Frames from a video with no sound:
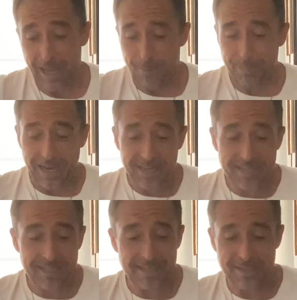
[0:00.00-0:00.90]

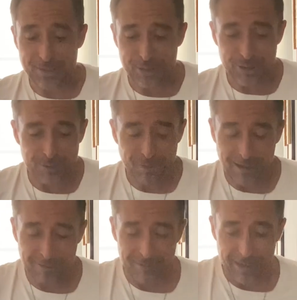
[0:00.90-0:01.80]
Pisces, you
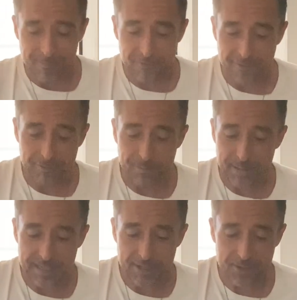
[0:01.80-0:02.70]
are in for a
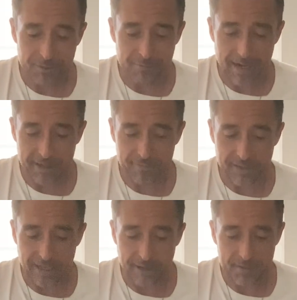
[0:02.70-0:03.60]
potential ride of
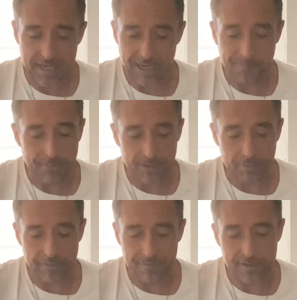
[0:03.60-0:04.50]
your lifetime
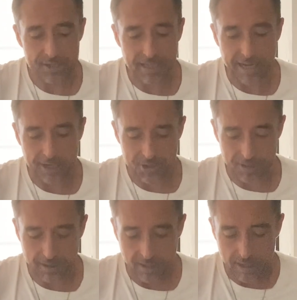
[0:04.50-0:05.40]
with this
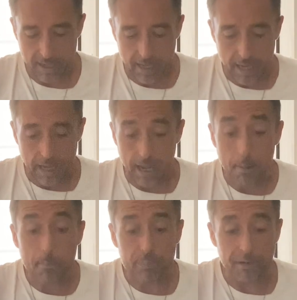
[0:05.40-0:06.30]
connection,
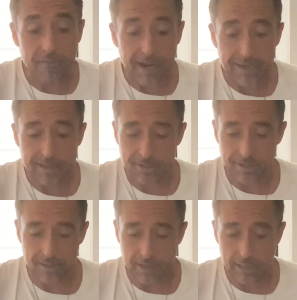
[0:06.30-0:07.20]

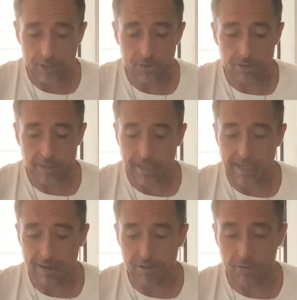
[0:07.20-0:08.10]
providing you don't get
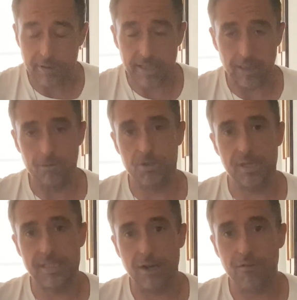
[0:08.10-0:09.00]
carried away and lose
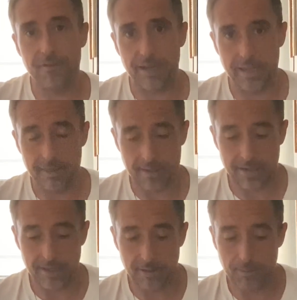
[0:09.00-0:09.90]
yourself in
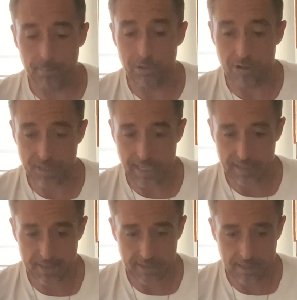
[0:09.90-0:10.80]
the
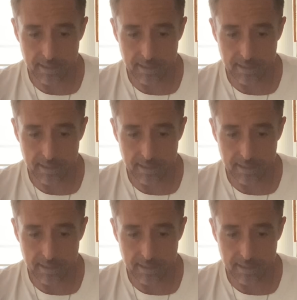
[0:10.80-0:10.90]
process.